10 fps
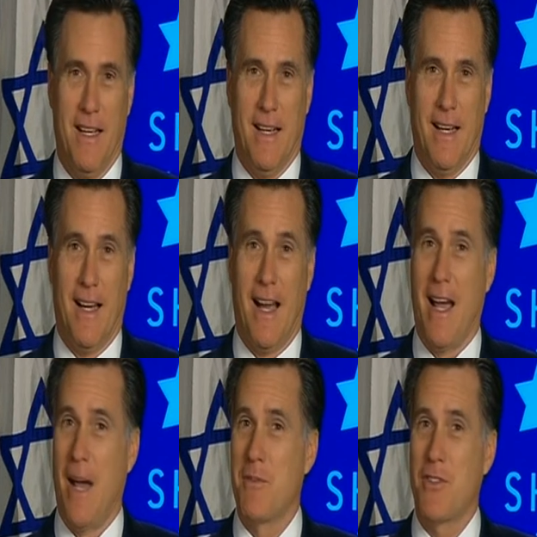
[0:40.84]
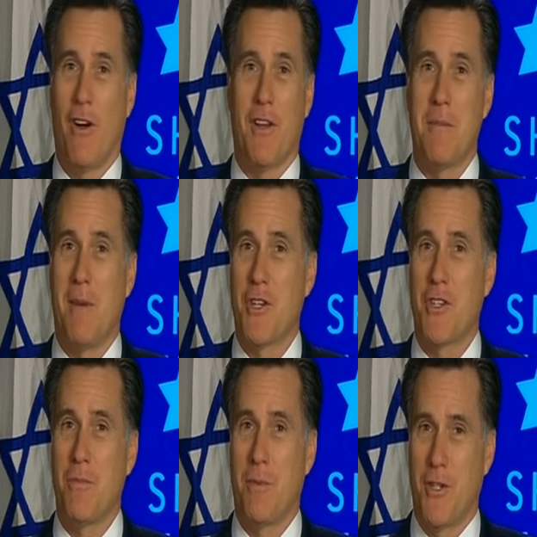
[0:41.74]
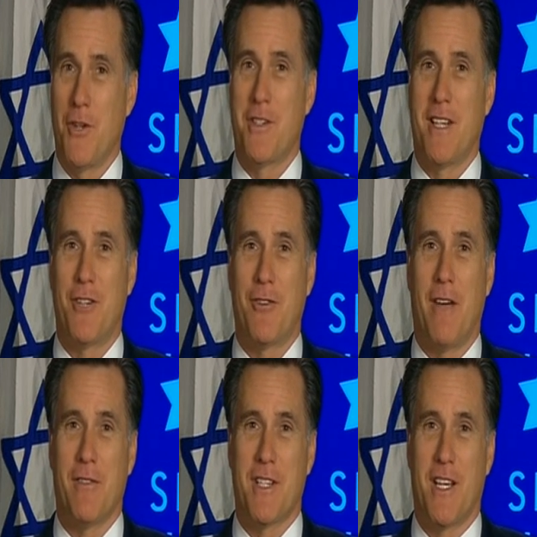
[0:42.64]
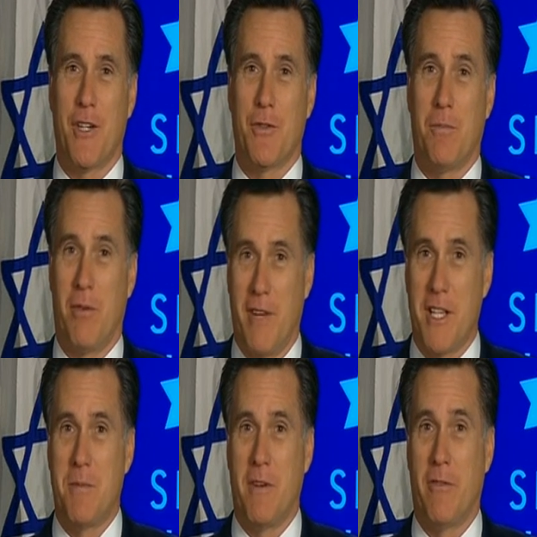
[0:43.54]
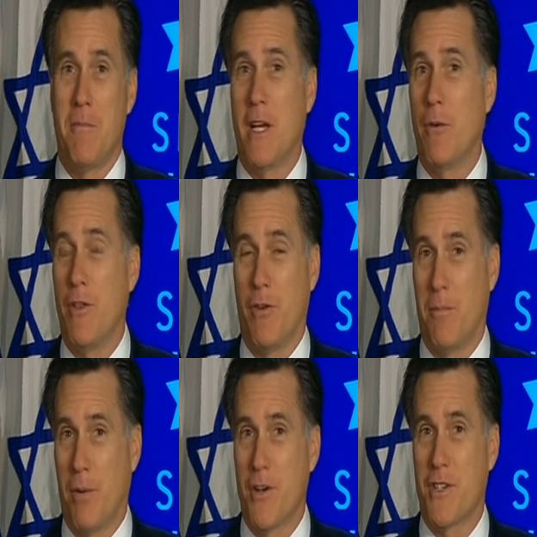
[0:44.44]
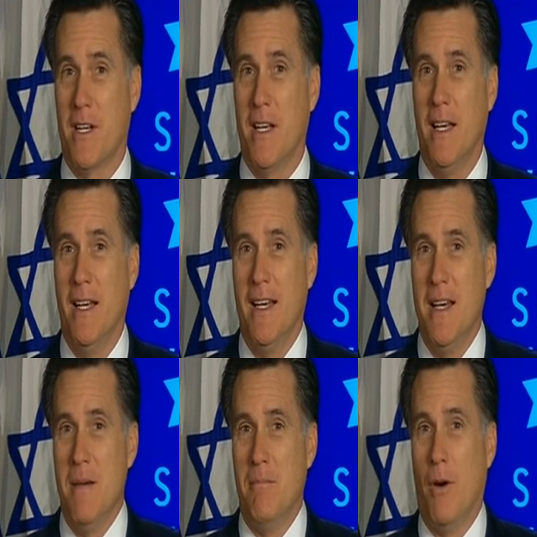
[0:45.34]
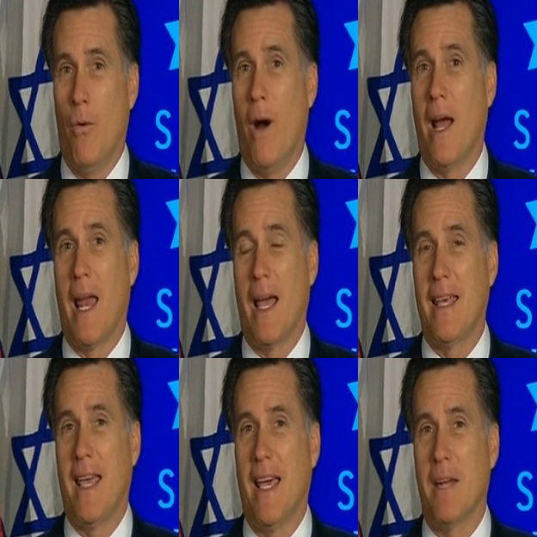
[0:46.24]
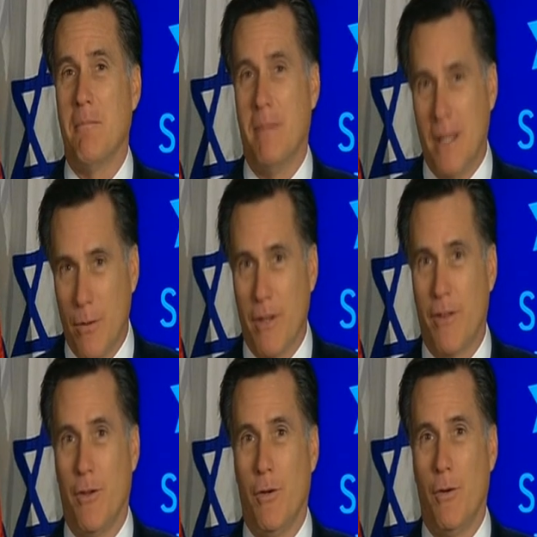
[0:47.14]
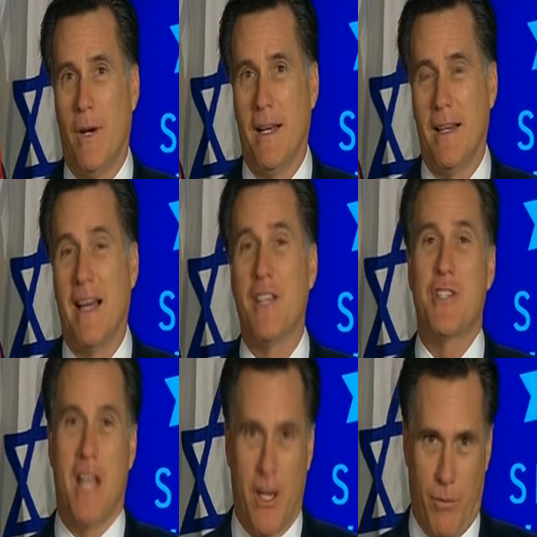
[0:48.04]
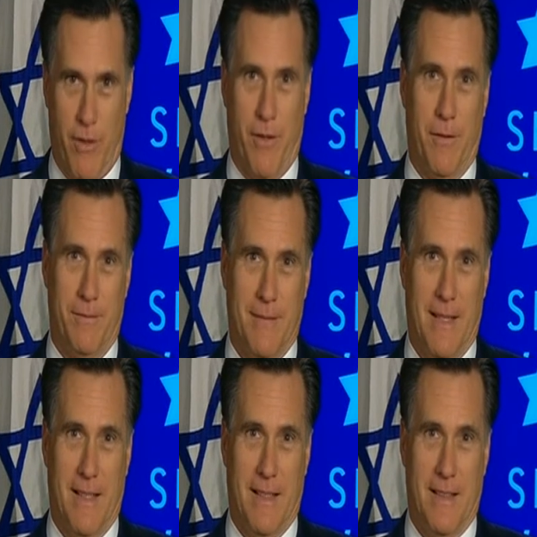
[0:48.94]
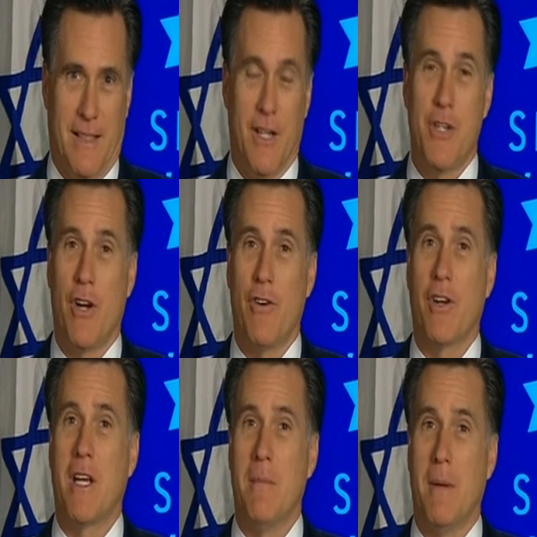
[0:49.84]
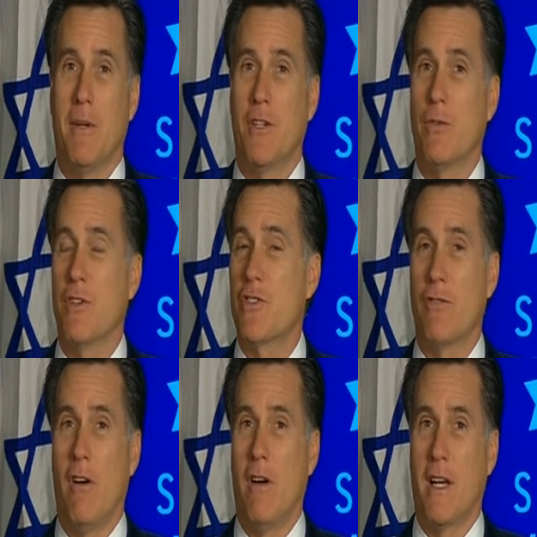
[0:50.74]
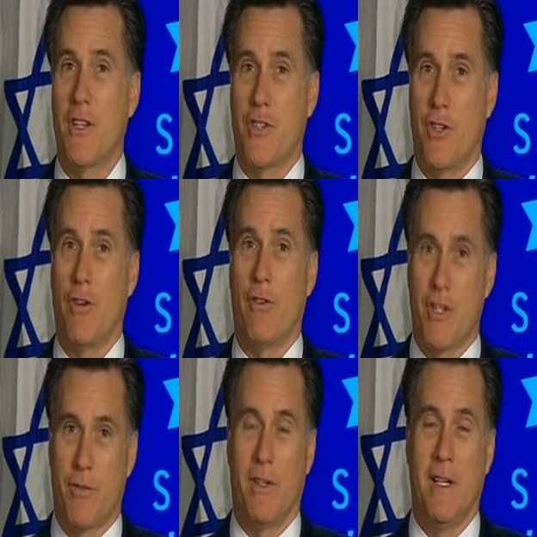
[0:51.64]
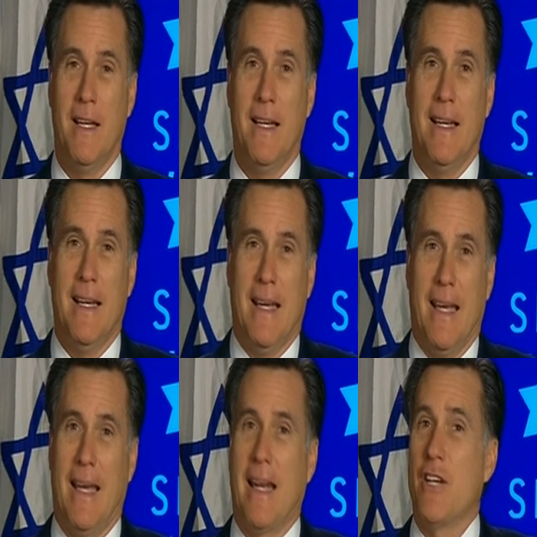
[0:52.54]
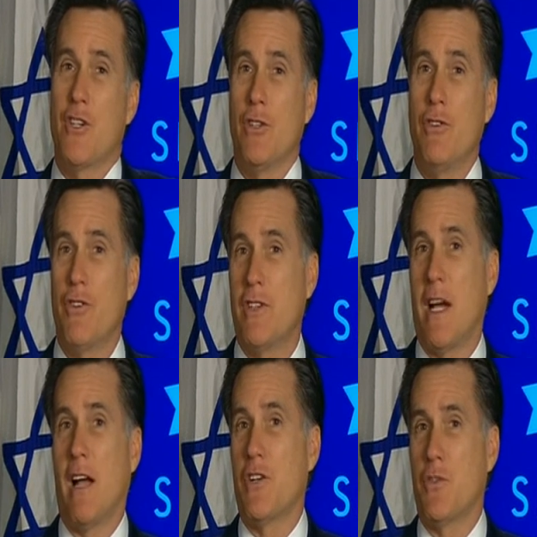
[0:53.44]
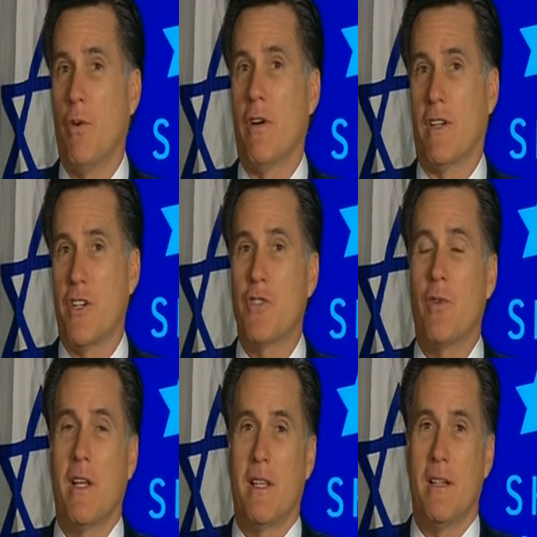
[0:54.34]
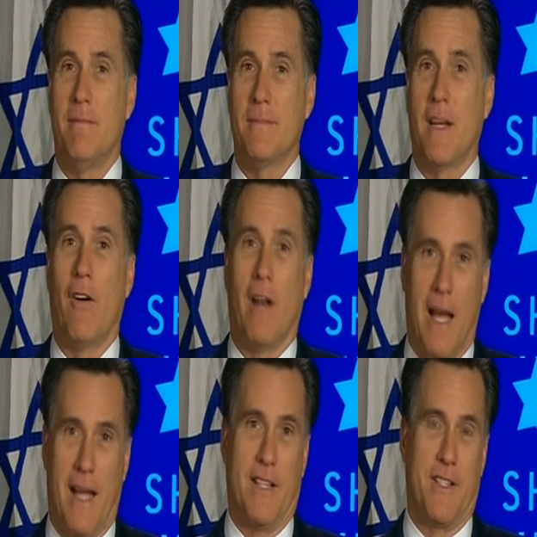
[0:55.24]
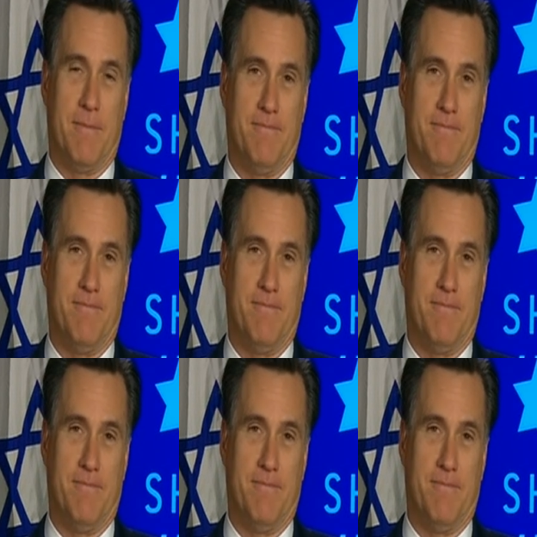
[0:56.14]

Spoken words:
I'm sorry that my Super Tuesday travel schedule prevents me from being with you in person, but while I can't be with you, I stand with you. I share your commitment to a strong and secure Israel, and I salute your tireless work to strengthen our alliance.